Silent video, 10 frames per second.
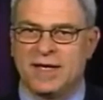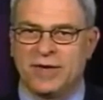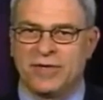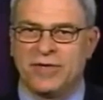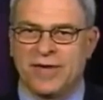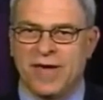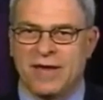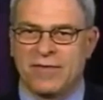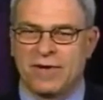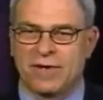you know, you've
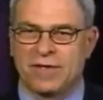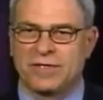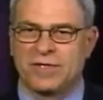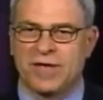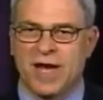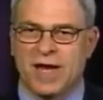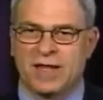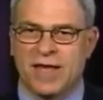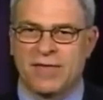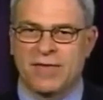got a real good shot
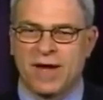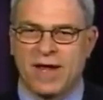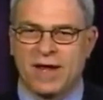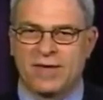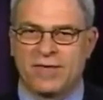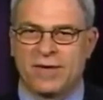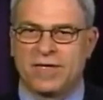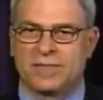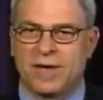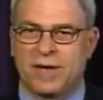at that right-hander when
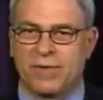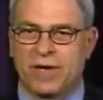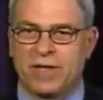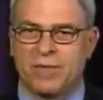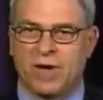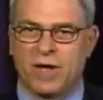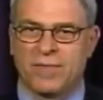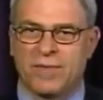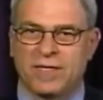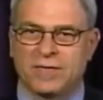he's bringing the ball
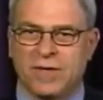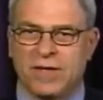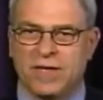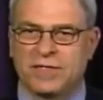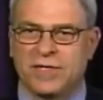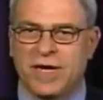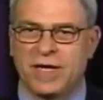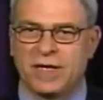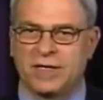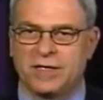up, and that's one of the things
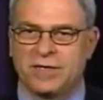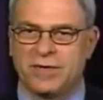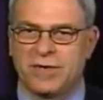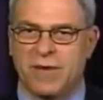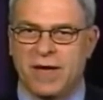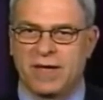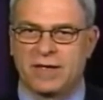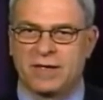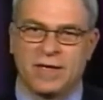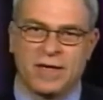Jalen could do with
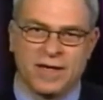Michael.